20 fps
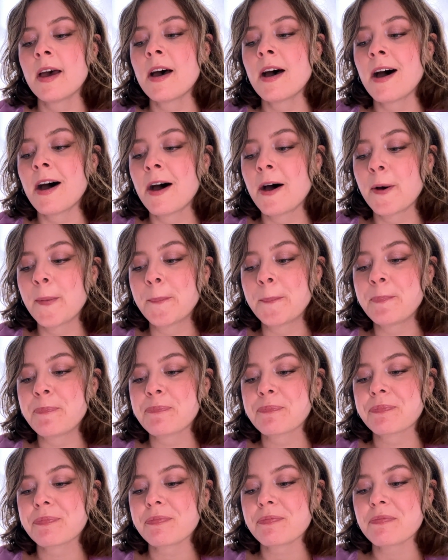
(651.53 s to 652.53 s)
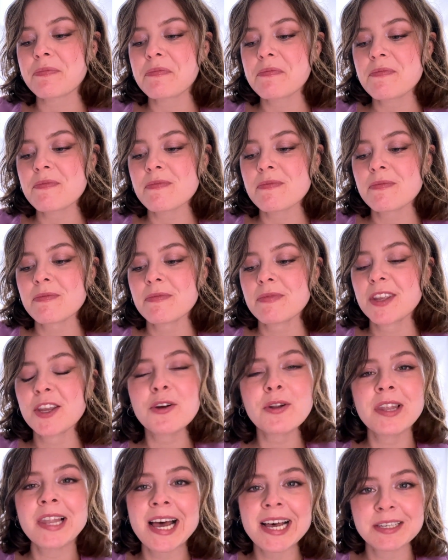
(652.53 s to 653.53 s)
um, your
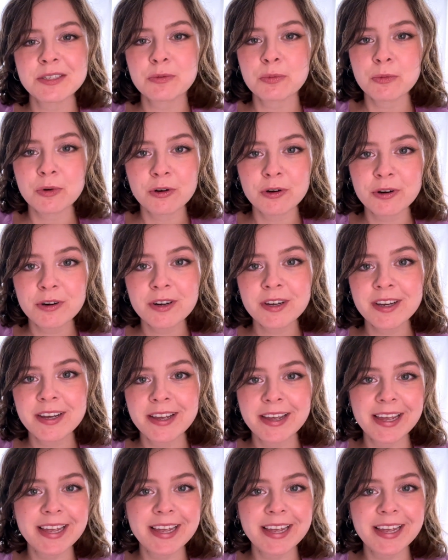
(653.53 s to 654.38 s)
last work